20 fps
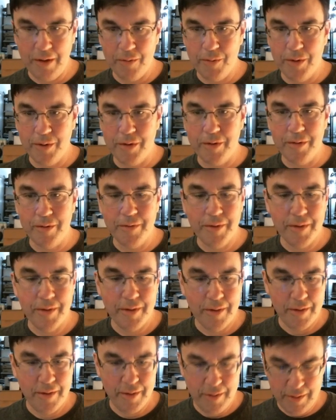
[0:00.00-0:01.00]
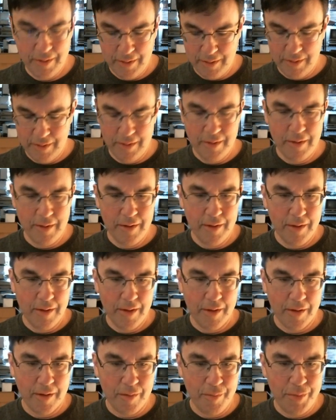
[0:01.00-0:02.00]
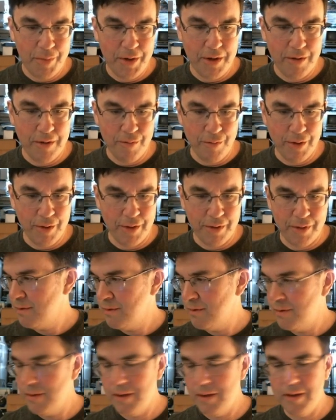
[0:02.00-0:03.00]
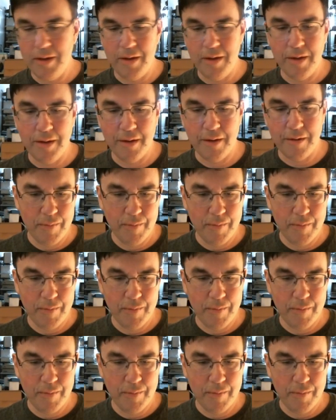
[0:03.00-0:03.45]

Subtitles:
will compete with the